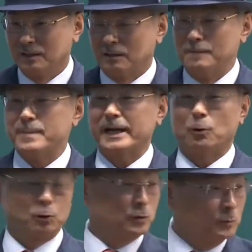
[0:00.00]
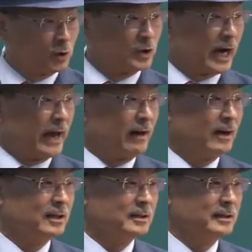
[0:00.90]
They are cutting off their
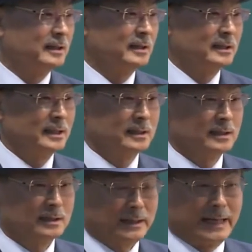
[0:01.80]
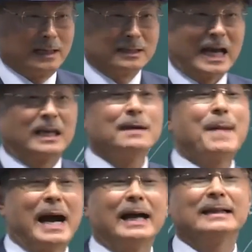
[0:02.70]
noses to spite their own
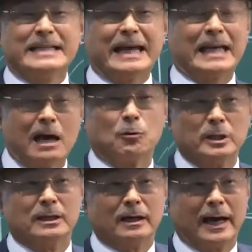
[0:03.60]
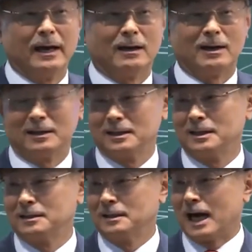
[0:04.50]
face. They're going to find
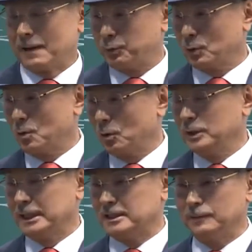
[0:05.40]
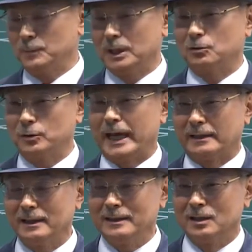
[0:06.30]
themselves eating those words.
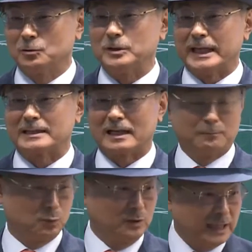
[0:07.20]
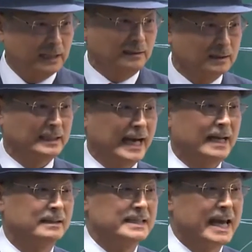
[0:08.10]
By saying that timing is
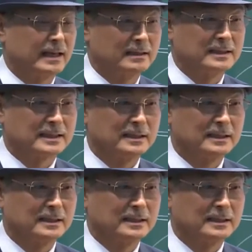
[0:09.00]
important,